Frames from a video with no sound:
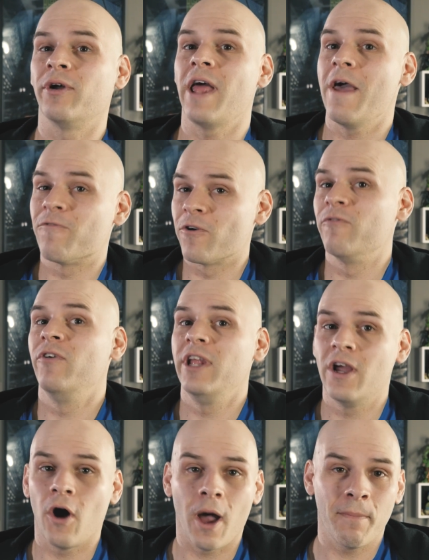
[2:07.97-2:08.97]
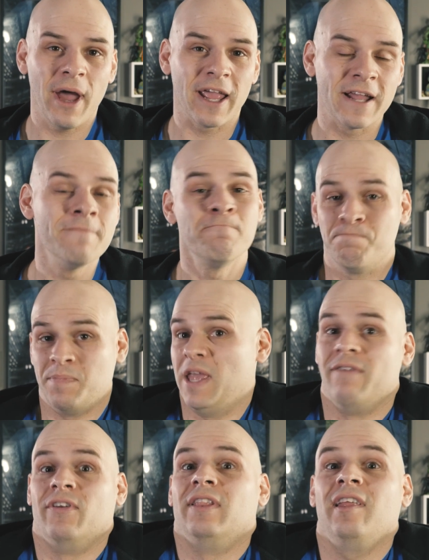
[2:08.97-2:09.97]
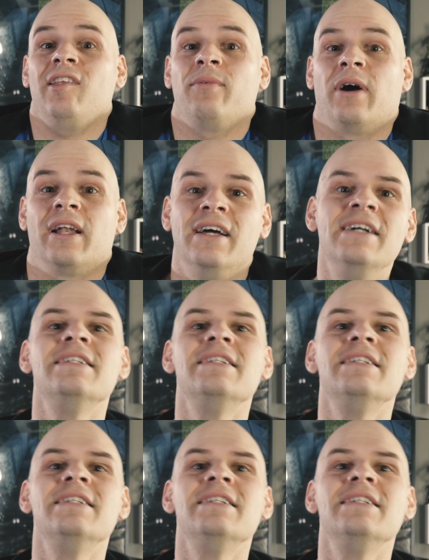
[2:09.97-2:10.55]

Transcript: in every video I make, even this one.